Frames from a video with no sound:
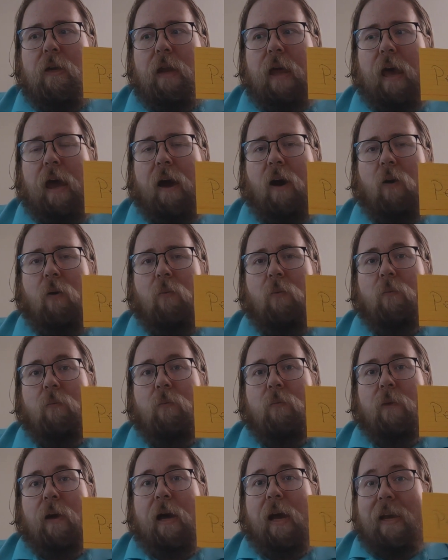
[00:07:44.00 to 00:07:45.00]
Now,
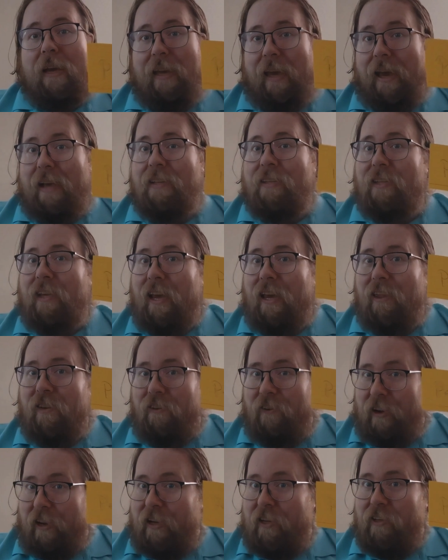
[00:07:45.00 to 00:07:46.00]
I can say
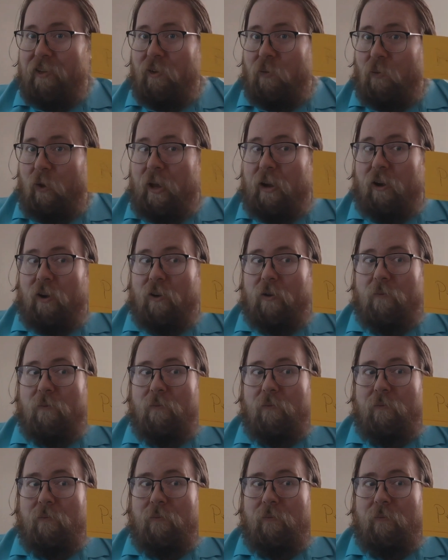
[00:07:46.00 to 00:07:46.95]
there is a winner.